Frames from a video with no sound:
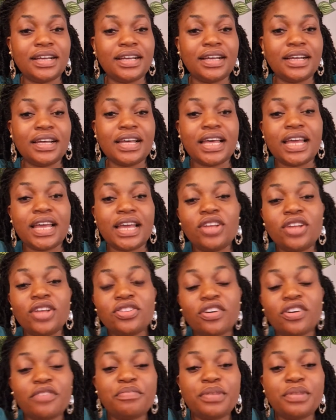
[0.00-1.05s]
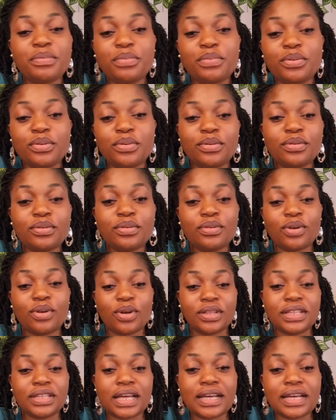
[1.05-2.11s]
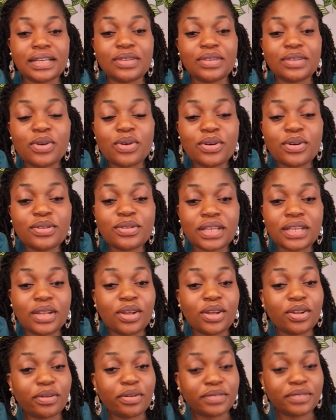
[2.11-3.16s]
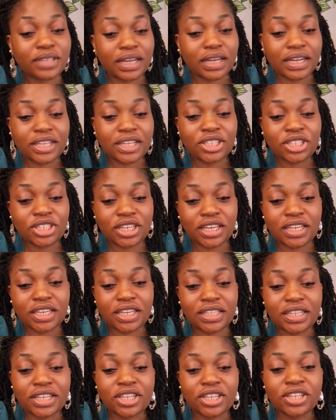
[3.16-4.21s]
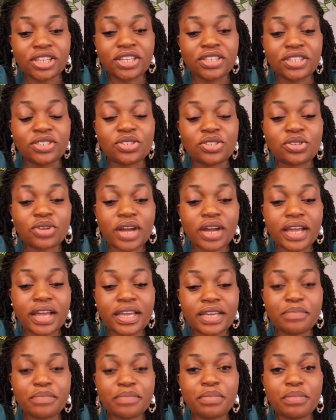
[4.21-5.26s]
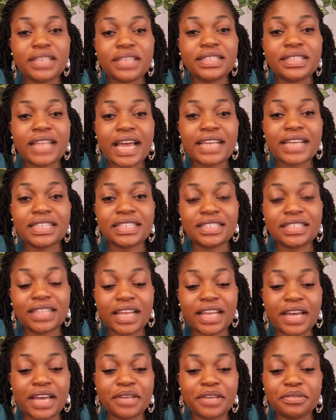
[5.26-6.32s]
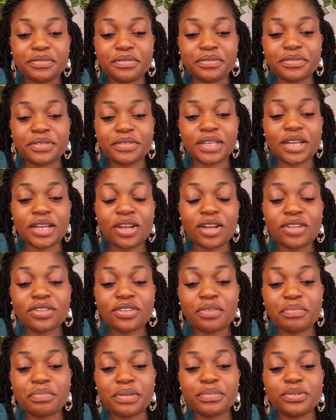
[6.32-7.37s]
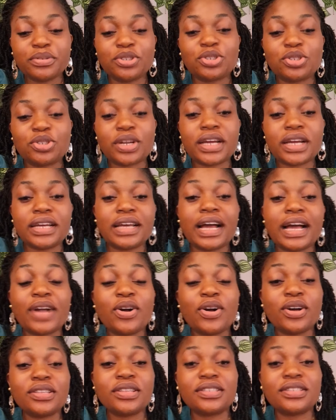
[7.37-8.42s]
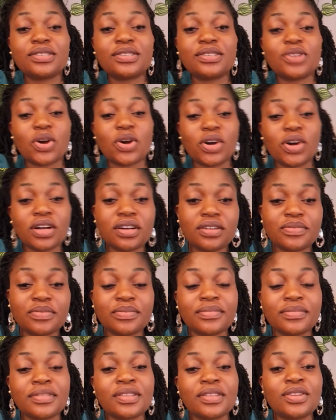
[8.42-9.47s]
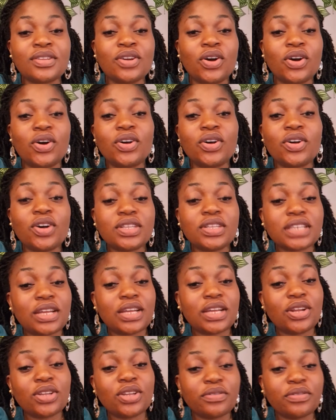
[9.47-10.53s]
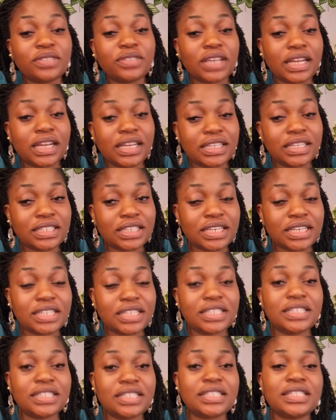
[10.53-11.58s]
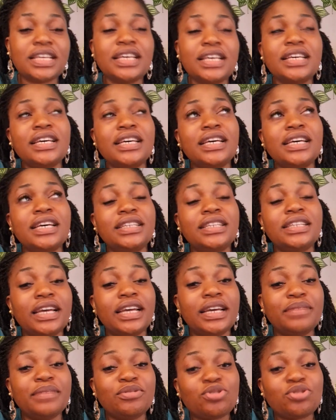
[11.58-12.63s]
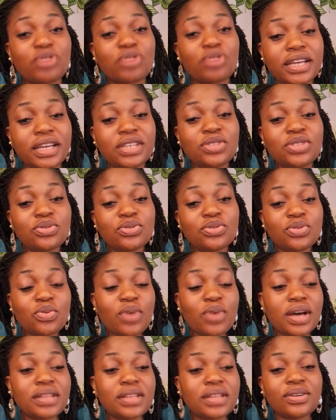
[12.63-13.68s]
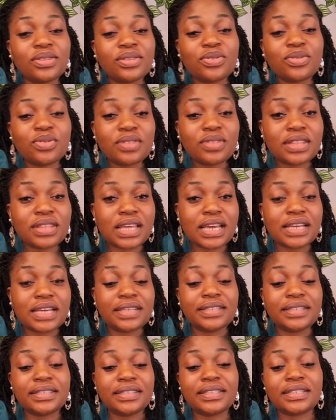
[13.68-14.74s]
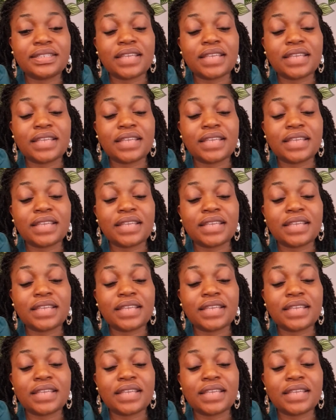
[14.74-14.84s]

a lot of people undergoes a lot of challenging trying. Please like this life. A lot of people got stuck or got a lot of challenges and trying to do one or two things